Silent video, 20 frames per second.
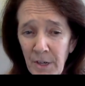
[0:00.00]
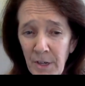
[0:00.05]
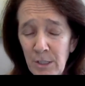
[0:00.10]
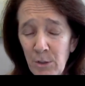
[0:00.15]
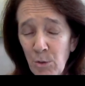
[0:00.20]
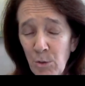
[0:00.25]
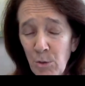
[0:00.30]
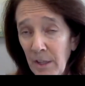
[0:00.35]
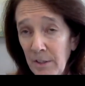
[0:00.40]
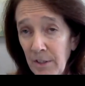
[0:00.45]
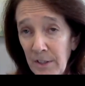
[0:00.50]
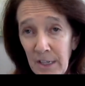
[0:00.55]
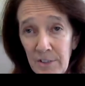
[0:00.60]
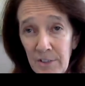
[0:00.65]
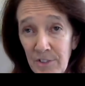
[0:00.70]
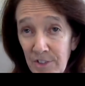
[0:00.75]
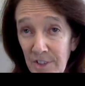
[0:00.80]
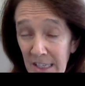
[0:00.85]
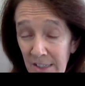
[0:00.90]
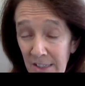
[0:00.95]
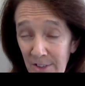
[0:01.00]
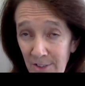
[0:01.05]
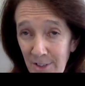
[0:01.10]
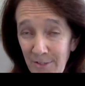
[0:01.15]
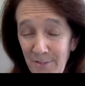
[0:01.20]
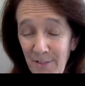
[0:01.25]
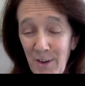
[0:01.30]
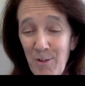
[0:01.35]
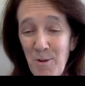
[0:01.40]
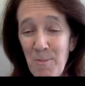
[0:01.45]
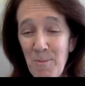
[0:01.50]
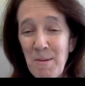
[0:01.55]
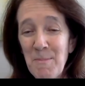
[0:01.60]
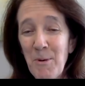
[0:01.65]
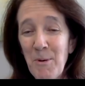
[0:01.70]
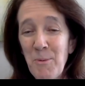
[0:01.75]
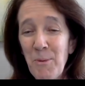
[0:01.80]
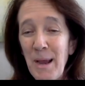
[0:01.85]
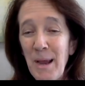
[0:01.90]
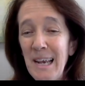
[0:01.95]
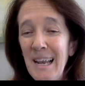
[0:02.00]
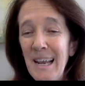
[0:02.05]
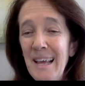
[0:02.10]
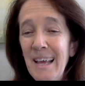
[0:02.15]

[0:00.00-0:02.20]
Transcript: and 2006, if I remember well.